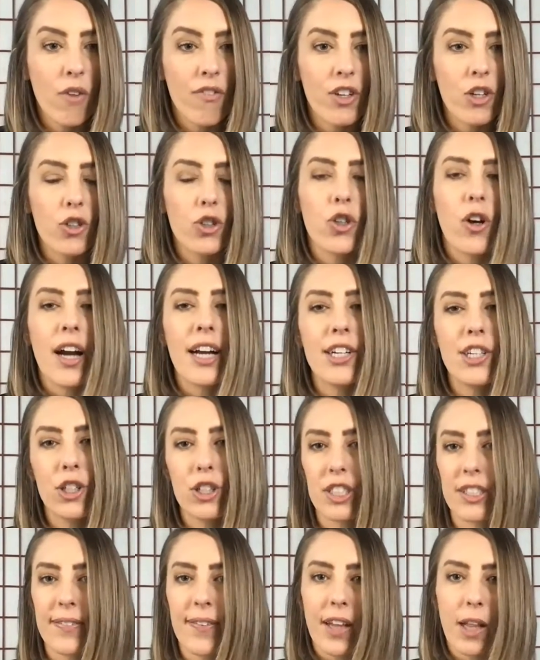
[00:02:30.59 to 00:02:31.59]
If you're trying to
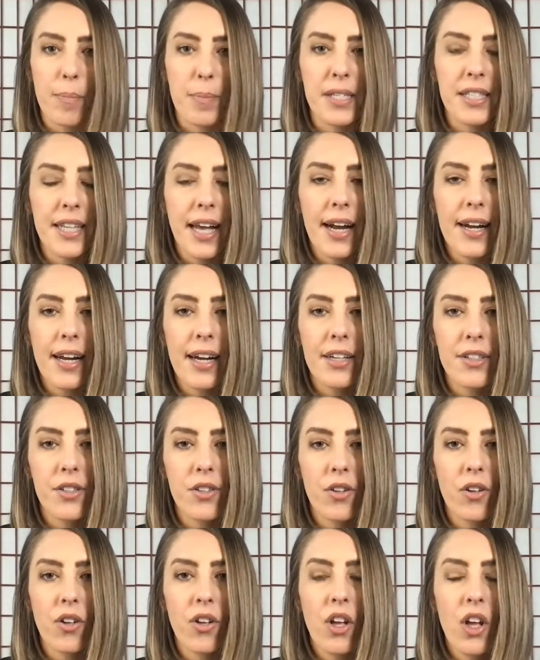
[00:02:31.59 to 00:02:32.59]
develop a side
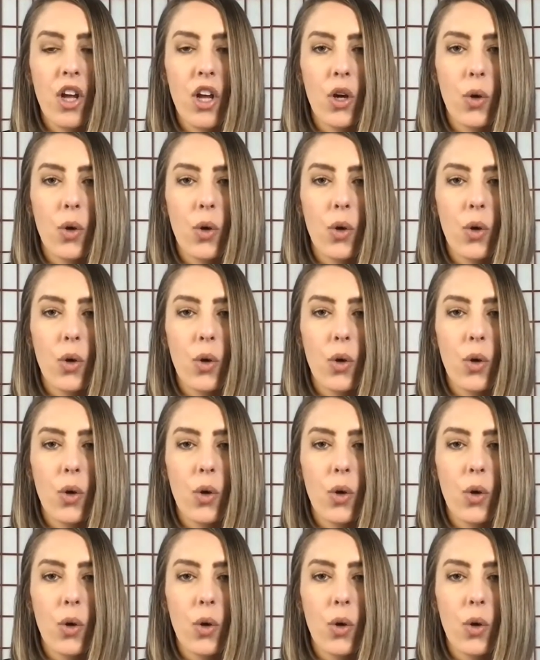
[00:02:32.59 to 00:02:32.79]
hustle,